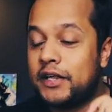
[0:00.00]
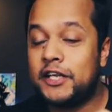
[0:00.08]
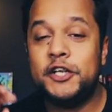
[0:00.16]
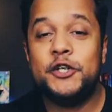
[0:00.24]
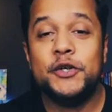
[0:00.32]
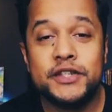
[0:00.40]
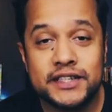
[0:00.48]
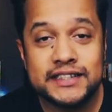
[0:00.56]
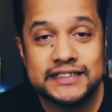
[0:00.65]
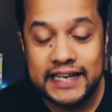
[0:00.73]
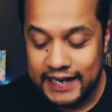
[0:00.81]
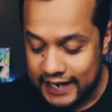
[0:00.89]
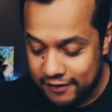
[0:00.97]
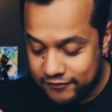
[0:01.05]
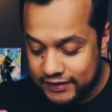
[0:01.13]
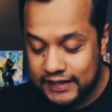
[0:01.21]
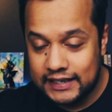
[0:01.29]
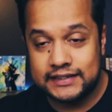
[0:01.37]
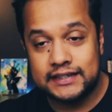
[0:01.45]
The users that have
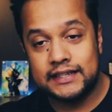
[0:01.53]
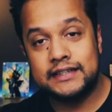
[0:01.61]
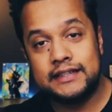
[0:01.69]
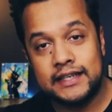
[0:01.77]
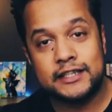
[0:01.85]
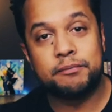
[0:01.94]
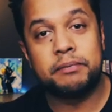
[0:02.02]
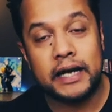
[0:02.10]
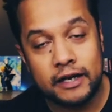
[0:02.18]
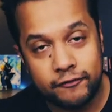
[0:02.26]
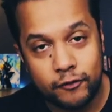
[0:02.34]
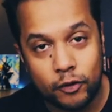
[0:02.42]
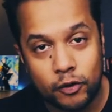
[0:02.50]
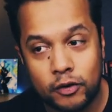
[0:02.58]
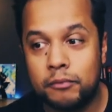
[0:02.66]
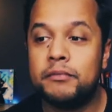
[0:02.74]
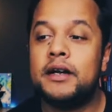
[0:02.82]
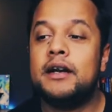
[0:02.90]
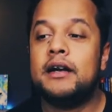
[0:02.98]
tested this
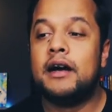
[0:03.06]
platform